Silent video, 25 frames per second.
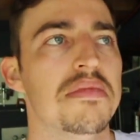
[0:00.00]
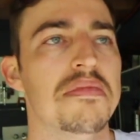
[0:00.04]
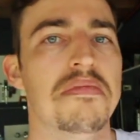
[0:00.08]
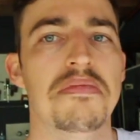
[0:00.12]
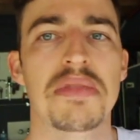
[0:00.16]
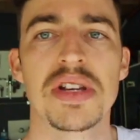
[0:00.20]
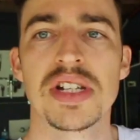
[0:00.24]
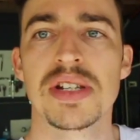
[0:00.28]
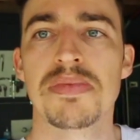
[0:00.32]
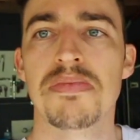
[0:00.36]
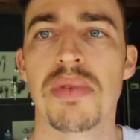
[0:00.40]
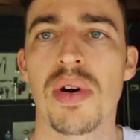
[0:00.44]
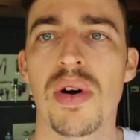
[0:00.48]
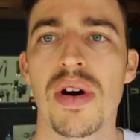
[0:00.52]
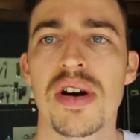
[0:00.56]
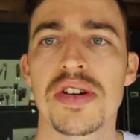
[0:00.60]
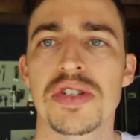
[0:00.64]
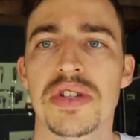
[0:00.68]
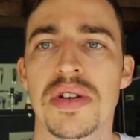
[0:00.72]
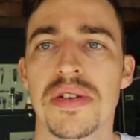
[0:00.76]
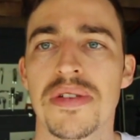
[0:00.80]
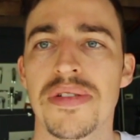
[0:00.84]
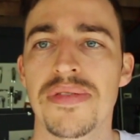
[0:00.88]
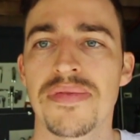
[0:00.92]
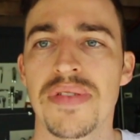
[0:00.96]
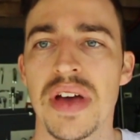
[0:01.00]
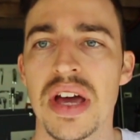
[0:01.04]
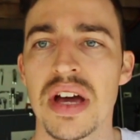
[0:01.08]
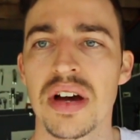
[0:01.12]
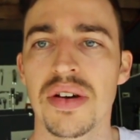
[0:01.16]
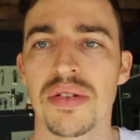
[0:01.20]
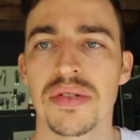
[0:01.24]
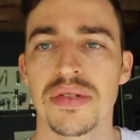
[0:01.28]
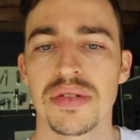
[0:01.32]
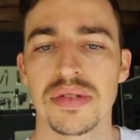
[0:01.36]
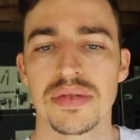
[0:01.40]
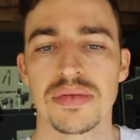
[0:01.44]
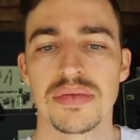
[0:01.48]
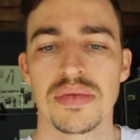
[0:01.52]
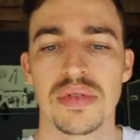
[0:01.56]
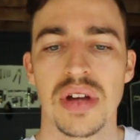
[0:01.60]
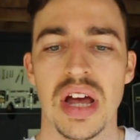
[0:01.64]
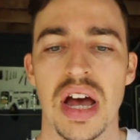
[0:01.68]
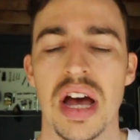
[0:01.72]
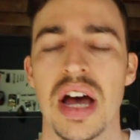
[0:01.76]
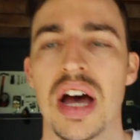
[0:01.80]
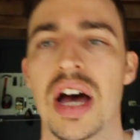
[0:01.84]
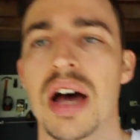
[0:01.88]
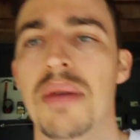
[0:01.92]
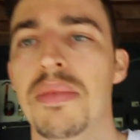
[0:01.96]
best buys you've found.
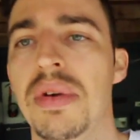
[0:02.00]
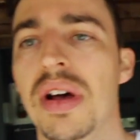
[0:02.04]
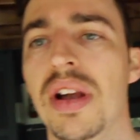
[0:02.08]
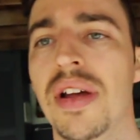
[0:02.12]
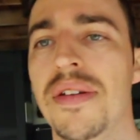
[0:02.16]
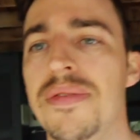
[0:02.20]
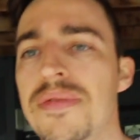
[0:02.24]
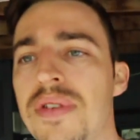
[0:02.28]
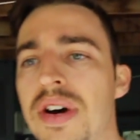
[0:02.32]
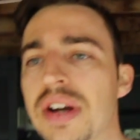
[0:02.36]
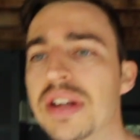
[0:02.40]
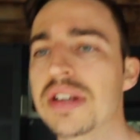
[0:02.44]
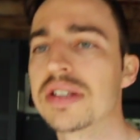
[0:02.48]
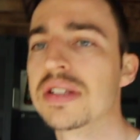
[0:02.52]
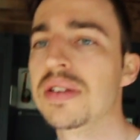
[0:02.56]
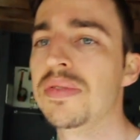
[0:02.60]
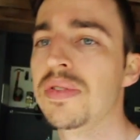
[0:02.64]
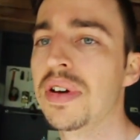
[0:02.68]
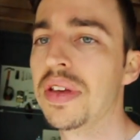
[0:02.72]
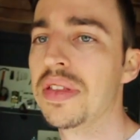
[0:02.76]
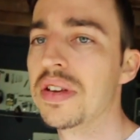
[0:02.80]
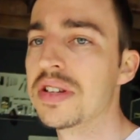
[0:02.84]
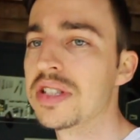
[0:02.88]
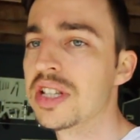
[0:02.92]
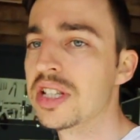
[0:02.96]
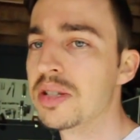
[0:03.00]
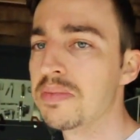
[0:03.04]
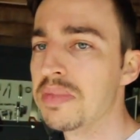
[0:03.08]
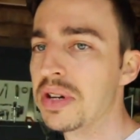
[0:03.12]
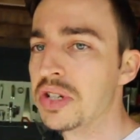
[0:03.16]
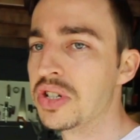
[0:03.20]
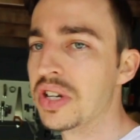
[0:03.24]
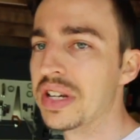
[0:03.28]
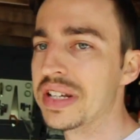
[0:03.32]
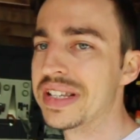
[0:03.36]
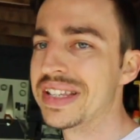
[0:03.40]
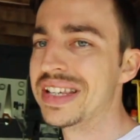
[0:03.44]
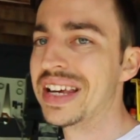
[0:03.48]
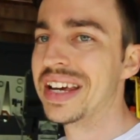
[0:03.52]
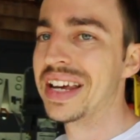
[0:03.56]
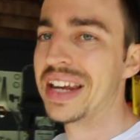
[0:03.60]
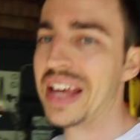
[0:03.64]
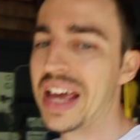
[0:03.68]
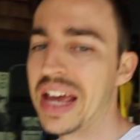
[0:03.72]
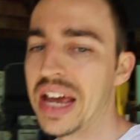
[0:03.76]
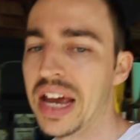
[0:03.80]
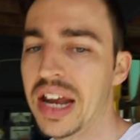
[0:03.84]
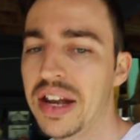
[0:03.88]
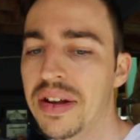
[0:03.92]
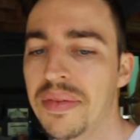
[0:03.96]
I love finding stuff like this, especially second
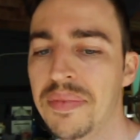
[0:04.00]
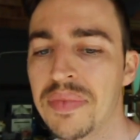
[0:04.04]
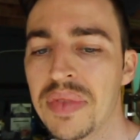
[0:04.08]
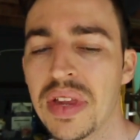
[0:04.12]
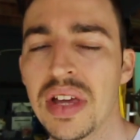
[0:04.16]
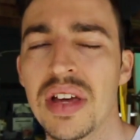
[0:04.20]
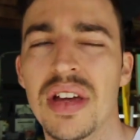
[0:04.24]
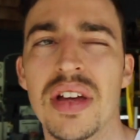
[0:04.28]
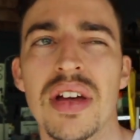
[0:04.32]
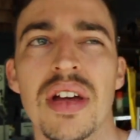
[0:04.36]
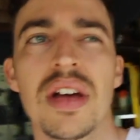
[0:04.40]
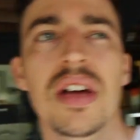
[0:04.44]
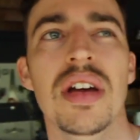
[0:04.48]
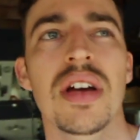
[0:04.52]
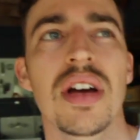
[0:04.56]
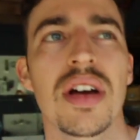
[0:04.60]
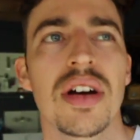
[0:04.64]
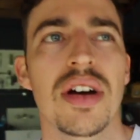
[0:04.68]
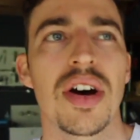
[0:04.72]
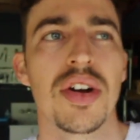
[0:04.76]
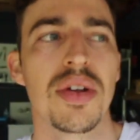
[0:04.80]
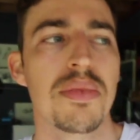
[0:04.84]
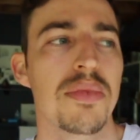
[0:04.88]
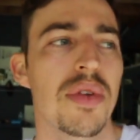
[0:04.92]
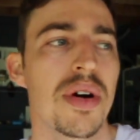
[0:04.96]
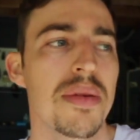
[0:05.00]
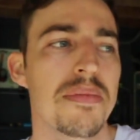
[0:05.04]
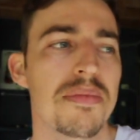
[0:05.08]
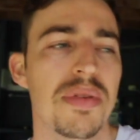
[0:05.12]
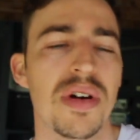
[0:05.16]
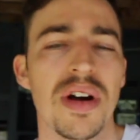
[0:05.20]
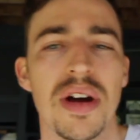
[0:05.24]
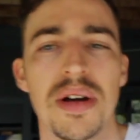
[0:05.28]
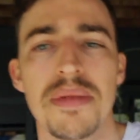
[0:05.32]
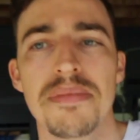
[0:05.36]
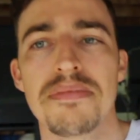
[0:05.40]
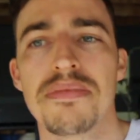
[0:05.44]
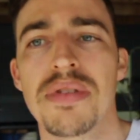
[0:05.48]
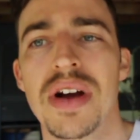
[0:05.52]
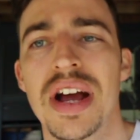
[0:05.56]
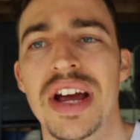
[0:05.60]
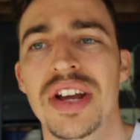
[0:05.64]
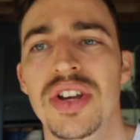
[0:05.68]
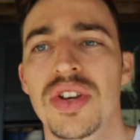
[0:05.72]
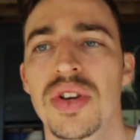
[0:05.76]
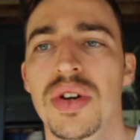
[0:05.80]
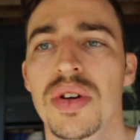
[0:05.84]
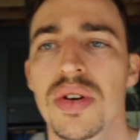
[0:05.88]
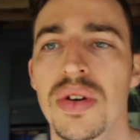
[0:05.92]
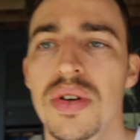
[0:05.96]
hand. I don't mind buying
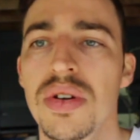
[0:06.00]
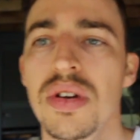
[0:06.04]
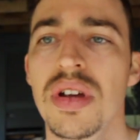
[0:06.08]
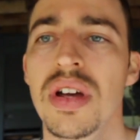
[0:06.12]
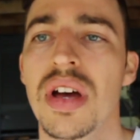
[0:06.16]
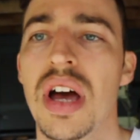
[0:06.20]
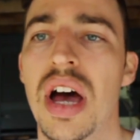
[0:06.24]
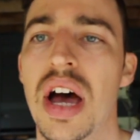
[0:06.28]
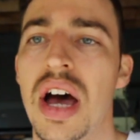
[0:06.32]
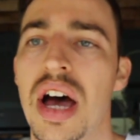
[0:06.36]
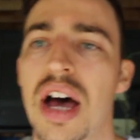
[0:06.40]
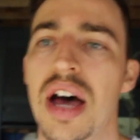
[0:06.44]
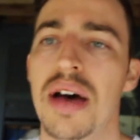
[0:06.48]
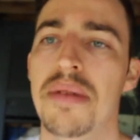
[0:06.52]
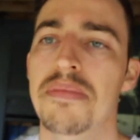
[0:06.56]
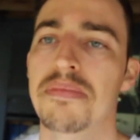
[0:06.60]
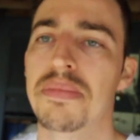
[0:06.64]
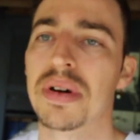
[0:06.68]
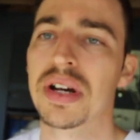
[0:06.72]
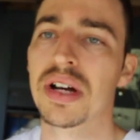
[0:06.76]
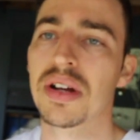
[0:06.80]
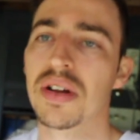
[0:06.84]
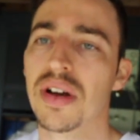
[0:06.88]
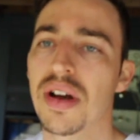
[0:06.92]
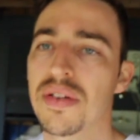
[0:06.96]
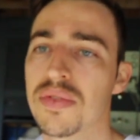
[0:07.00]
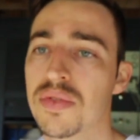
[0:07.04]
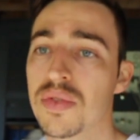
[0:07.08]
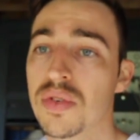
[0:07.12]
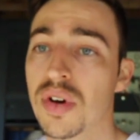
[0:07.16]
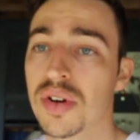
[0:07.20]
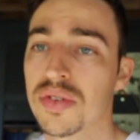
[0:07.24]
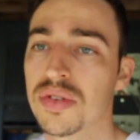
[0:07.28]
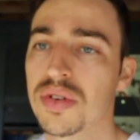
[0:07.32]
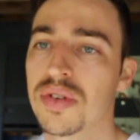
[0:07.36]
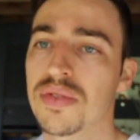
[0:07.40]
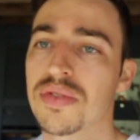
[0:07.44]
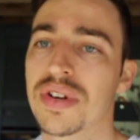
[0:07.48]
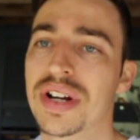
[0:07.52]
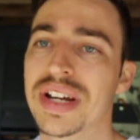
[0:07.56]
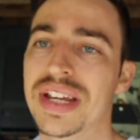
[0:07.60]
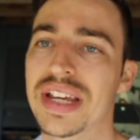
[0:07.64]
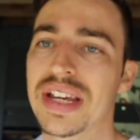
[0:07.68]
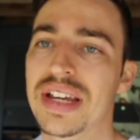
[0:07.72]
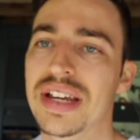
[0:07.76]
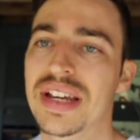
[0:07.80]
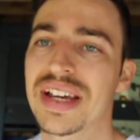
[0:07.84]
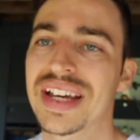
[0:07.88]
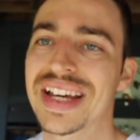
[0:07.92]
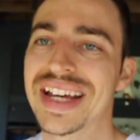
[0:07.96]
brand new, but I've got to
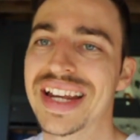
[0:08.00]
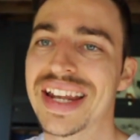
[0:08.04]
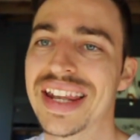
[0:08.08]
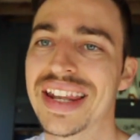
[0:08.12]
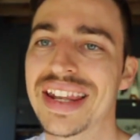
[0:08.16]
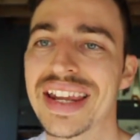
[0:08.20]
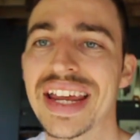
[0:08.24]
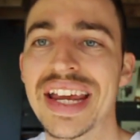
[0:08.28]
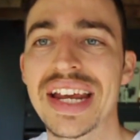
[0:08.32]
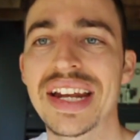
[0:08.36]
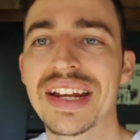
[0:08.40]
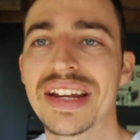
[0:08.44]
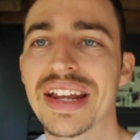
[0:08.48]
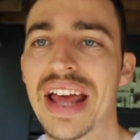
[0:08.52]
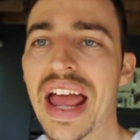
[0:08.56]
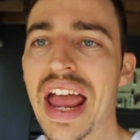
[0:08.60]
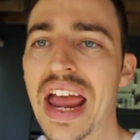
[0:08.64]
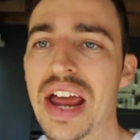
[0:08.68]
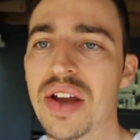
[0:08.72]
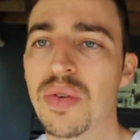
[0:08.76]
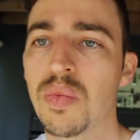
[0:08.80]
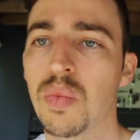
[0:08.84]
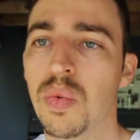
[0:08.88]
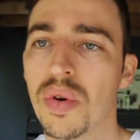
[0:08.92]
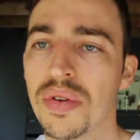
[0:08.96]
really need it and